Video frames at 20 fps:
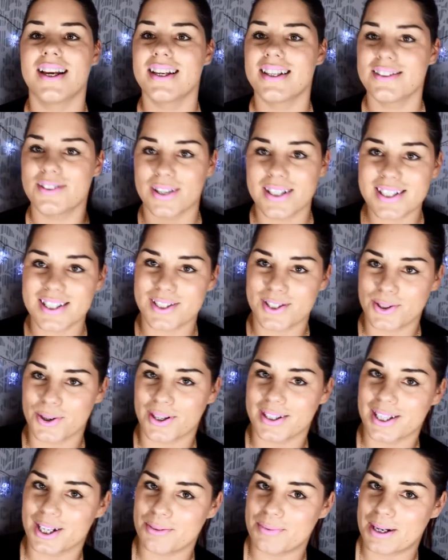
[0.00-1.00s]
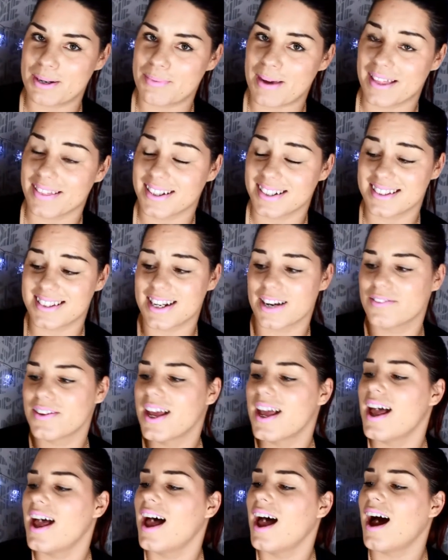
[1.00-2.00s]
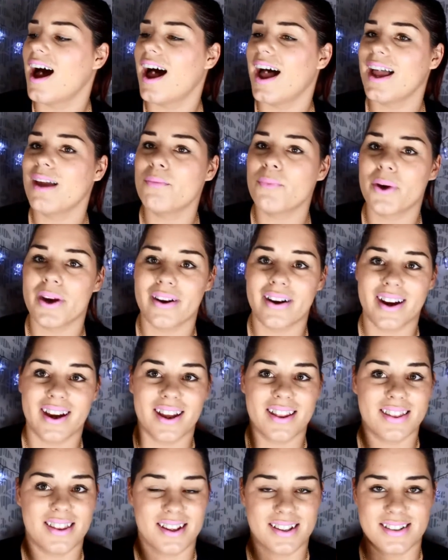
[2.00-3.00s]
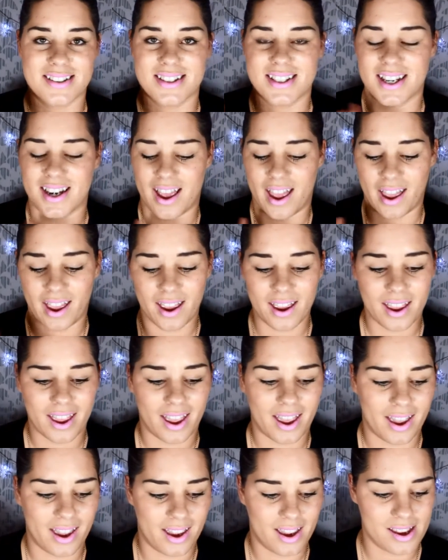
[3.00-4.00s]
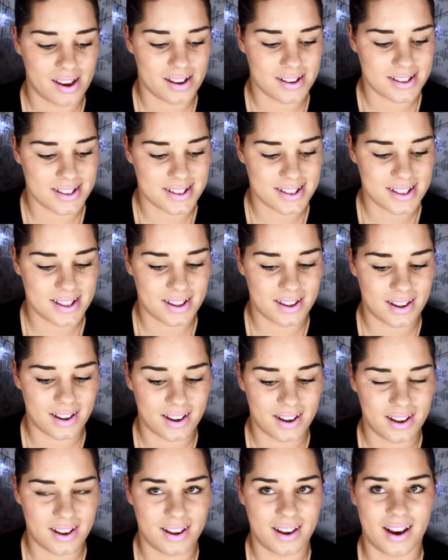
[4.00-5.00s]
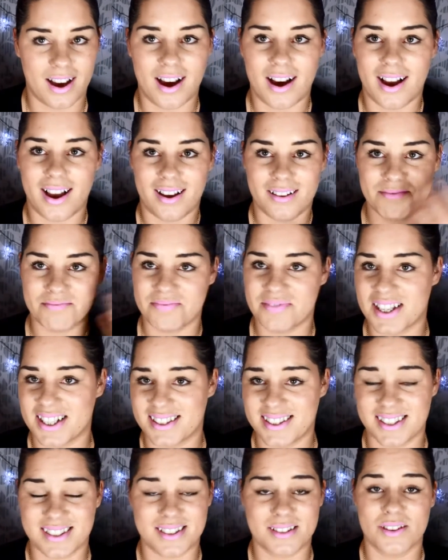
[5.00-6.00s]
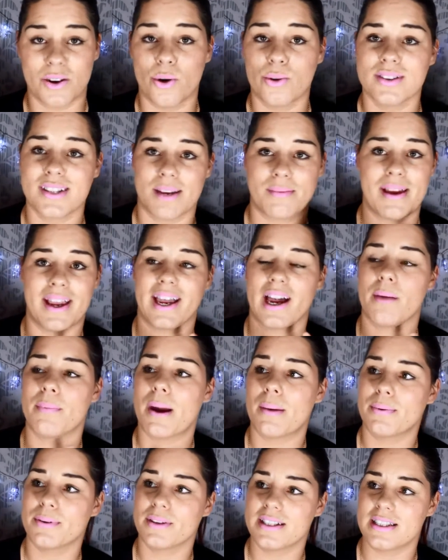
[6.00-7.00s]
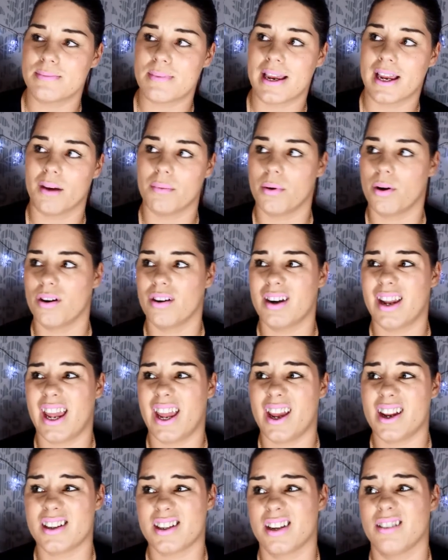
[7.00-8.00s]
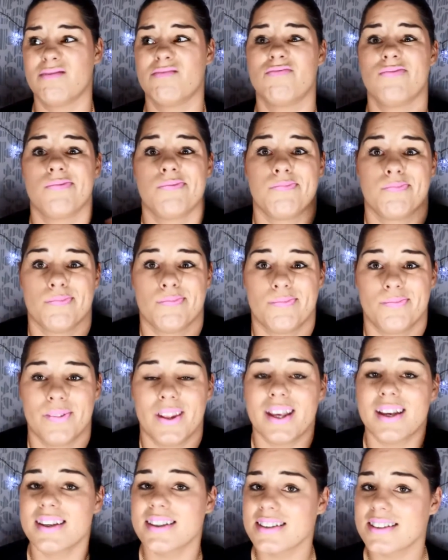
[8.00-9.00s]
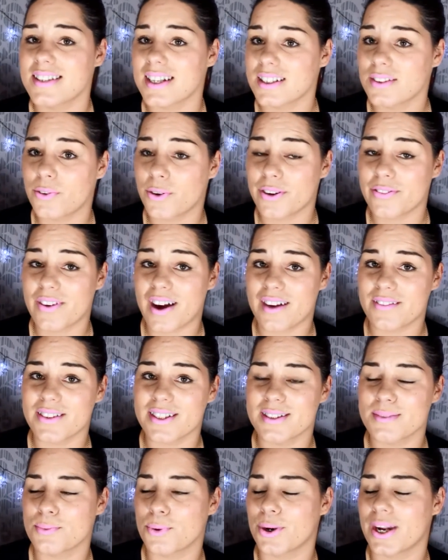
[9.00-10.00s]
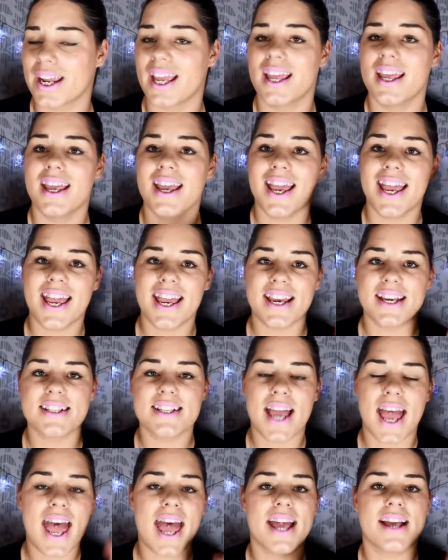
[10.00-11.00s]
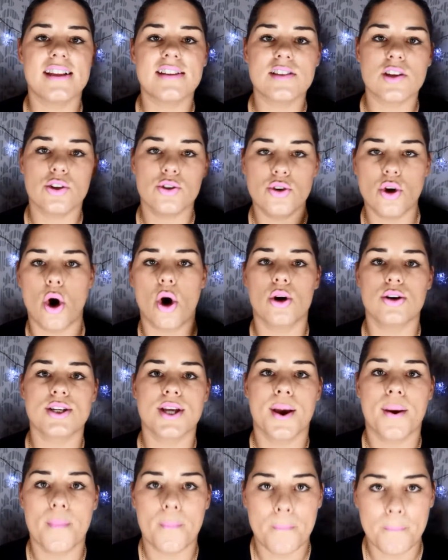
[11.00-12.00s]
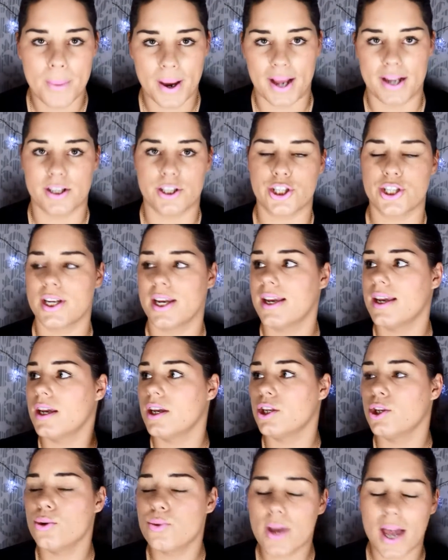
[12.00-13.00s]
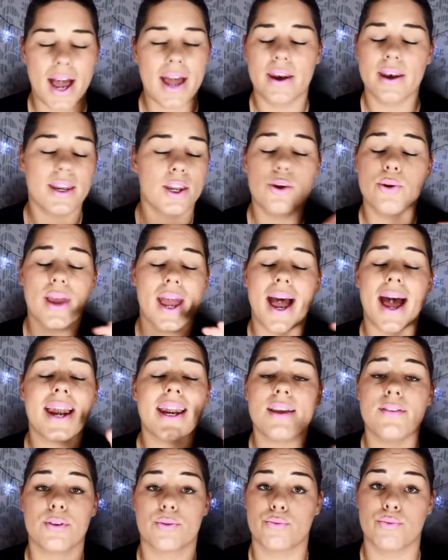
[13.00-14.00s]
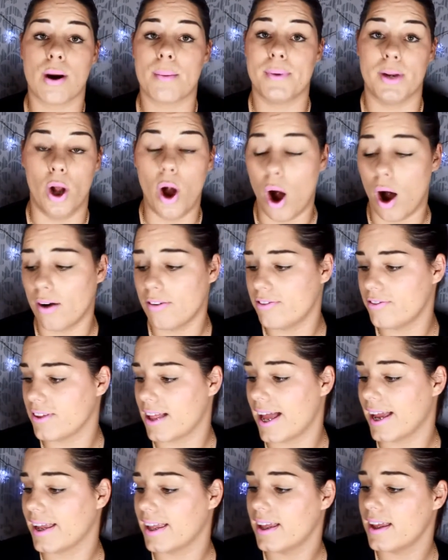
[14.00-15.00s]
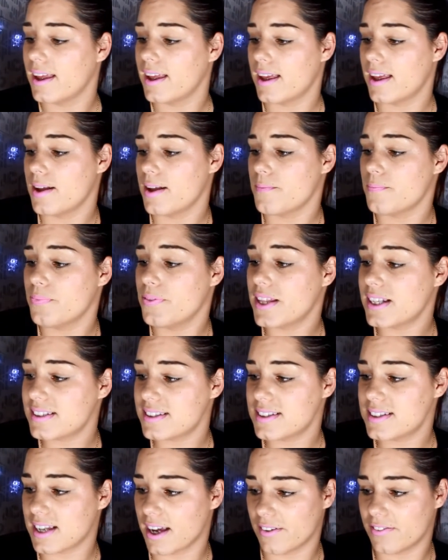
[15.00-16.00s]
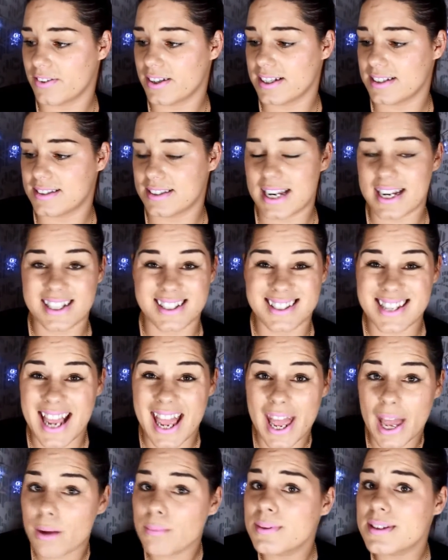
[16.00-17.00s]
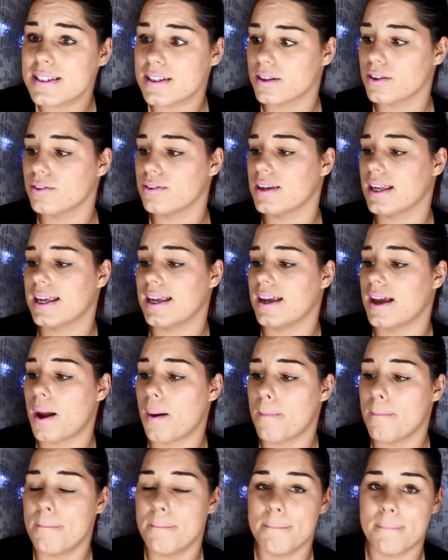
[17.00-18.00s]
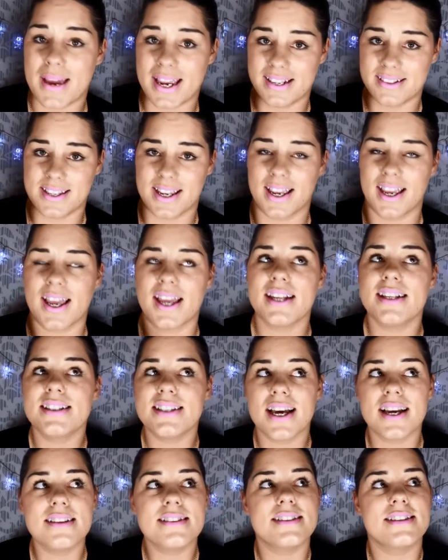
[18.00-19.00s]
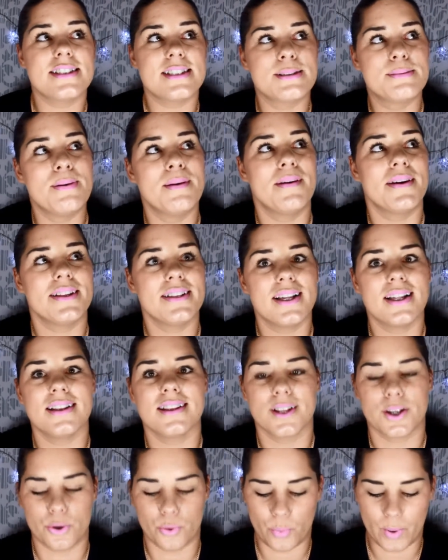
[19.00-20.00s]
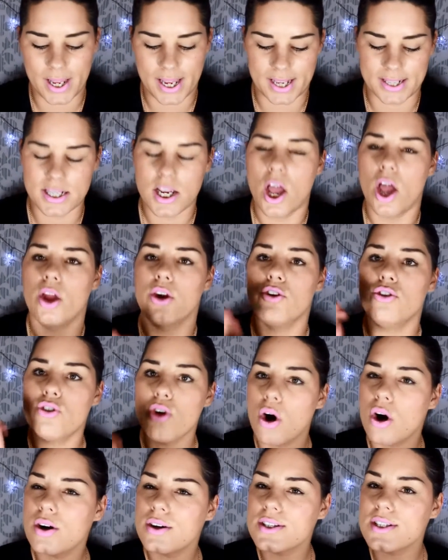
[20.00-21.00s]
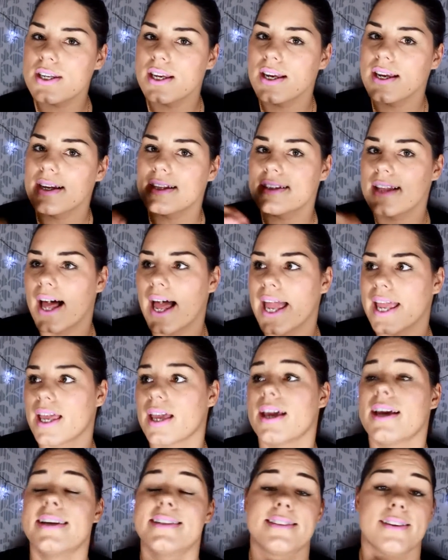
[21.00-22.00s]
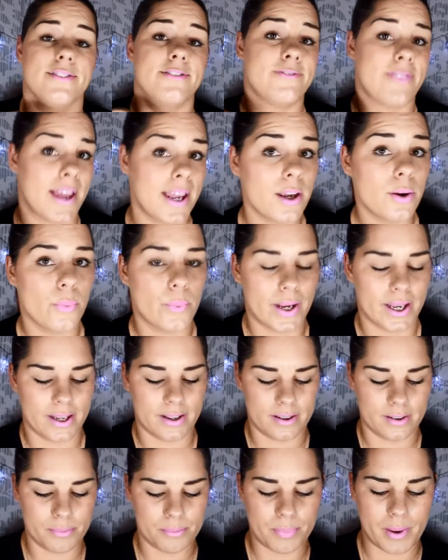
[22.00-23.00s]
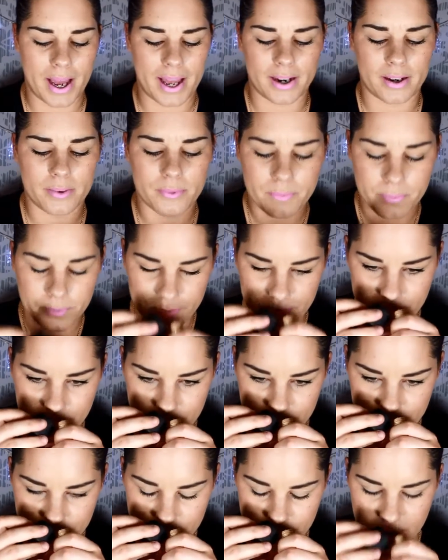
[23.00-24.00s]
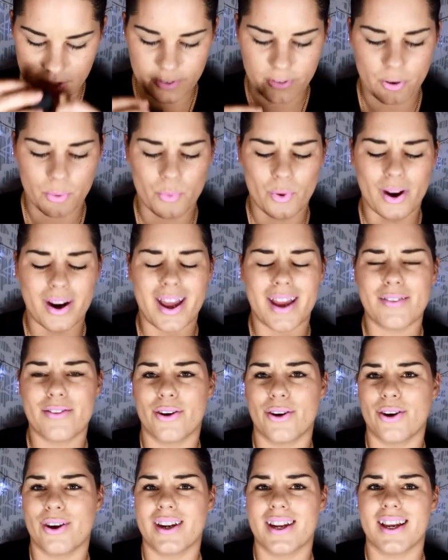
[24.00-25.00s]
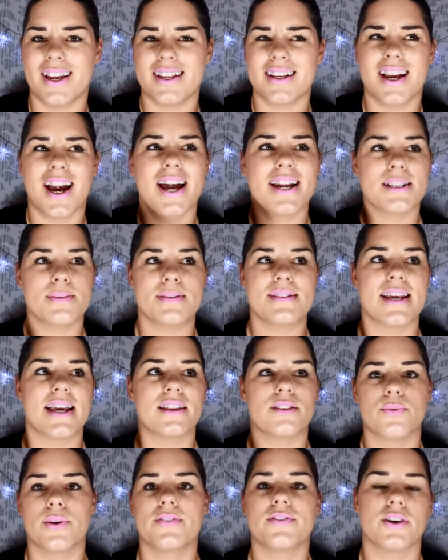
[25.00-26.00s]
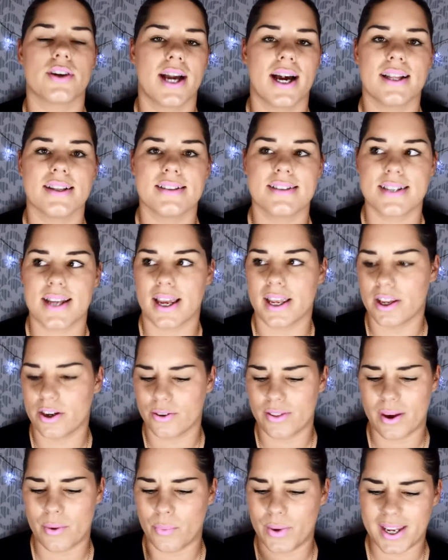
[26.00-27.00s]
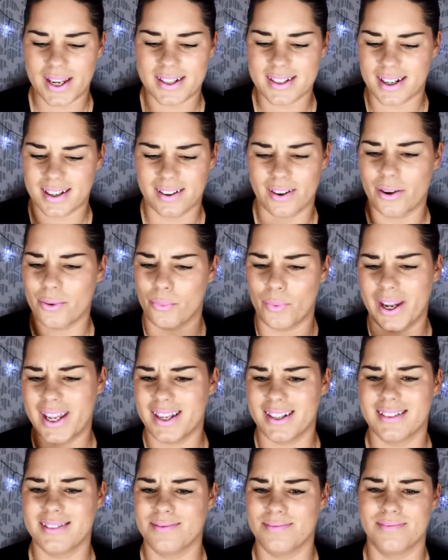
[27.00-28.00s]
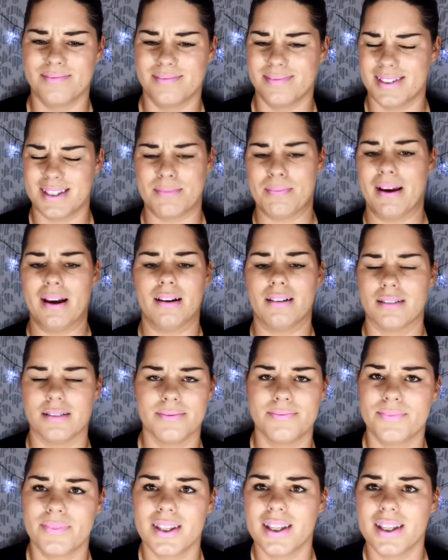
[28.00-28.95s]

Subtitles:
So let's just talk a little bit about this stuff. I'm wearing this today, and this is all day makeup. I put this makeup on at 6:45 this morning. It has not budged. You can't even rub it off. Like, this stuff is just absolutely amazing. It does smell a little weird. Not like it's a fake weird, but from what I've heard, it kind of smells like the Revlon Color Stay. You know, that weird, I don't know, weird smell.